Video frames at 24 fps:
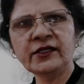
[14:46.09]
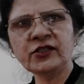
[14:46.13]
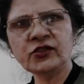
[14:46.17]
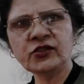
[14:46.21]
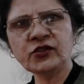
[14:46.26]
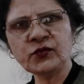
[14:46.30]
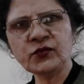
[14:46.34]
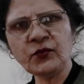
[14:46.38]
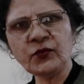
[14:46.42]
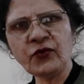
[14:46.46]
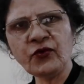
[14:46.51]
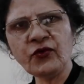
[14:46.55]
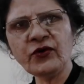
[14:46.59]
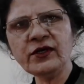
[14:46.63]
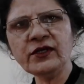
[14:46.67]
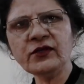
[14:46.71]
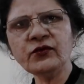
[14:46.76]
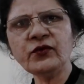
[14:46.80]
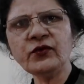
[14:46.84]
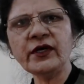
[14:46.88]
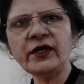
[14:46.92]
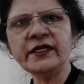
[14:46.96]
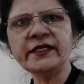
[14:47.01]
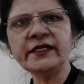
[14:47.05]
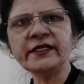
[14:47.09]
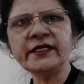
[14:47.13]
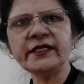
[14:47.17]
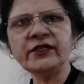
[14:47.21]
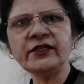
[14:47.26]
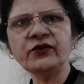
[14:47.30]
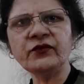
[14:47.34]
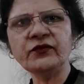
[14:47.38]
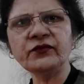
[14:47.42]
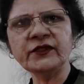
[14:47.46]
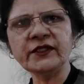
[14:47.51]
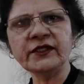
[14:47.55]
small
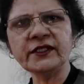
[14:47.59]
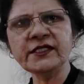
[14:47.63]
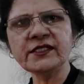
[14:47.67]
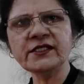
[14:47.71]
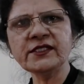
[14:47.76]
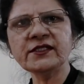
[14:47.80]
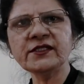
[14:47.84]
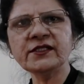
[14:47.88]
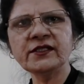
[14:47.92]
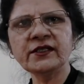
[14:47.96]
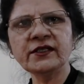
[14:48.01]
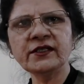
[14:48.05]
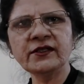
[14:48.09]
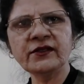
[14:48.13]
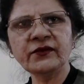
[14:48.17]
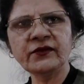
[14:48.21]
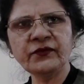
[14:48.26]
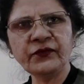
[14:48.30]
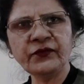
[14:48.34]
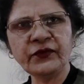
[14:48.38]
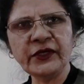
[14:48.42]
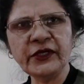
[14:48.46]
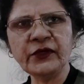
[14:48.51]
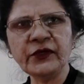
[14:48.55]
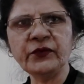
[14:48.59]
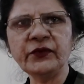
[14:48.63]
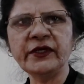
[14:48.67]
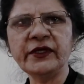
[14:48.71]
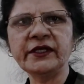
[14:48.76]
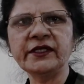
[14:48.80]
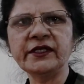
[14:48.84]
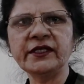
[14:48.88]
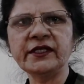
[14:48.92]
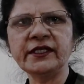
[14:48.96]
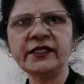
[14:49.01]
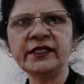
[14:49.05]
quantity of thirst
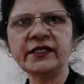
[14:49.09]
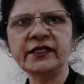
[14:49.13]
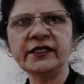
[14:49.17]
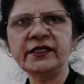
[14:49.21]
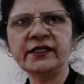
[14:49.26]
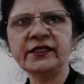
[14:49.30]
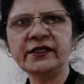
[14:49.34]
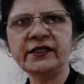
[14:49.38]
frequently.